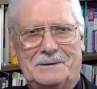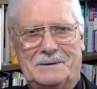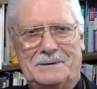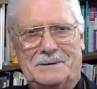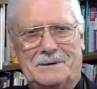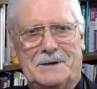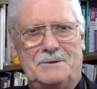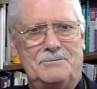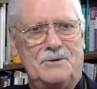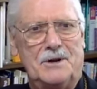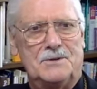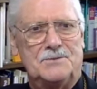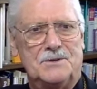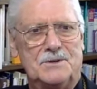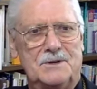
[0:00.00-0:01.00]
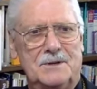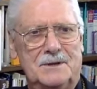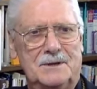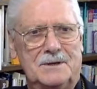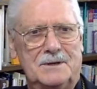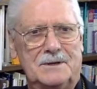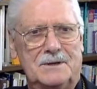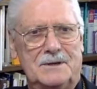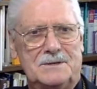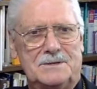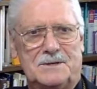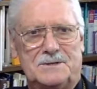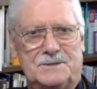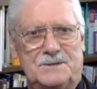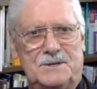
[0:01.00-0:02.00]
The confession is
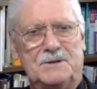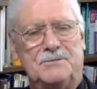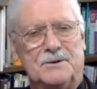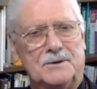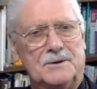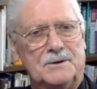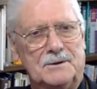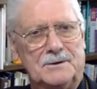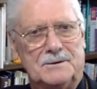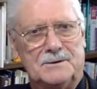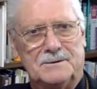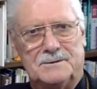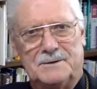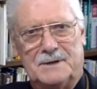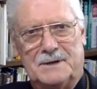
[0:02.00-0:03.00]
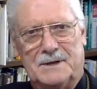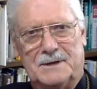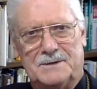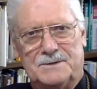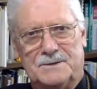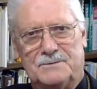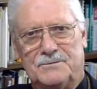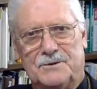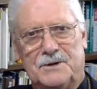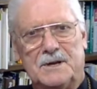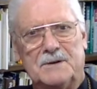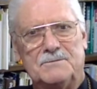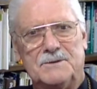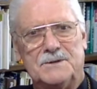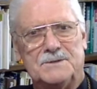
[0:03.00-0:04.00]
as difficult as the
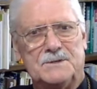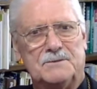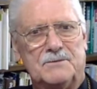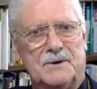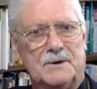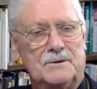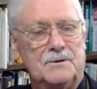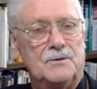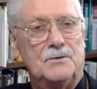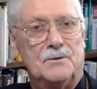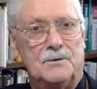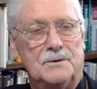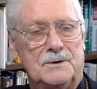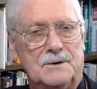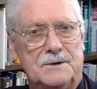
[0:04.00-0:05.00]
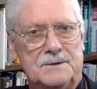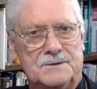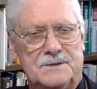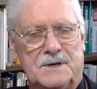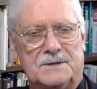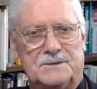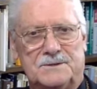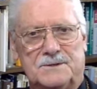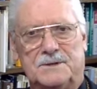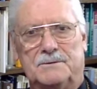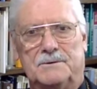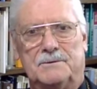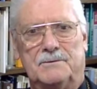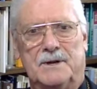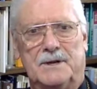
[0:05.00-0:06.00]
forgiveness of our Lord is
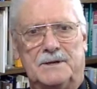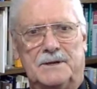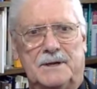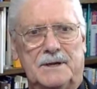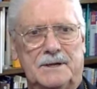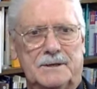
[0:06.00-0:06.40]
exhilarating.